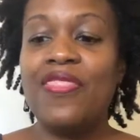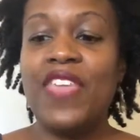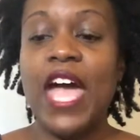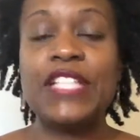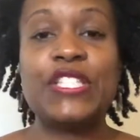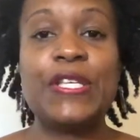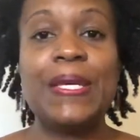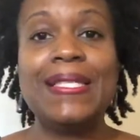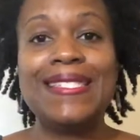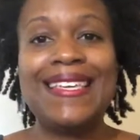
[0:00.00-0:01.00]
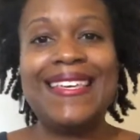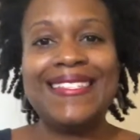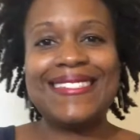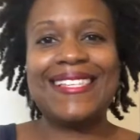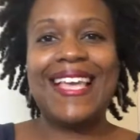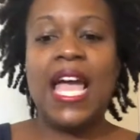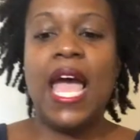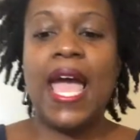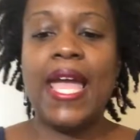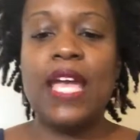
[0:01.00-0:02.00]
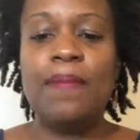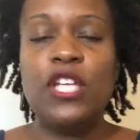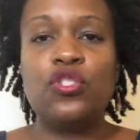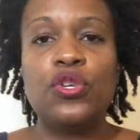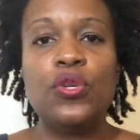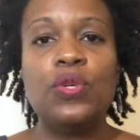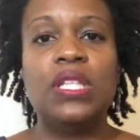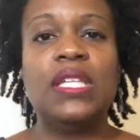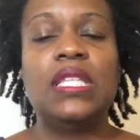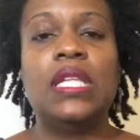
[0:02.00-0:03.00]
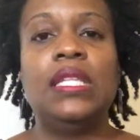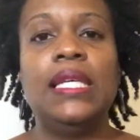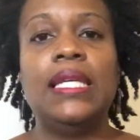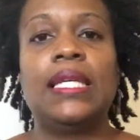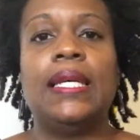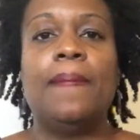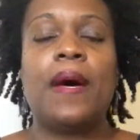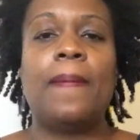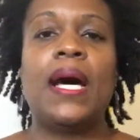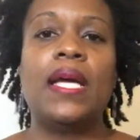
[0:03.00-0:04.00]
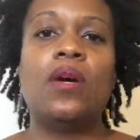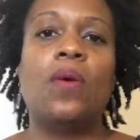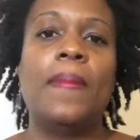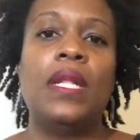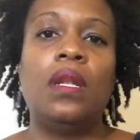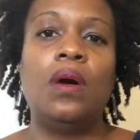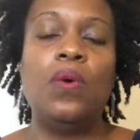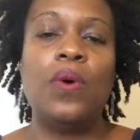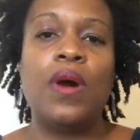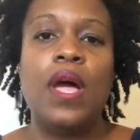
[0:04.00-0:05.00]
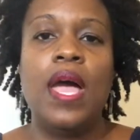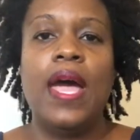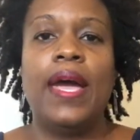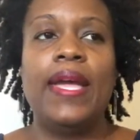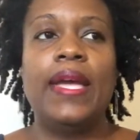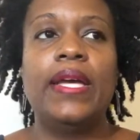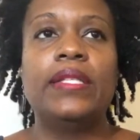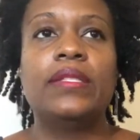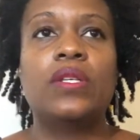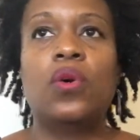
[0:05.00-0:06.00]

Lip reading: That is it. And make sure you click the link in my bio below, and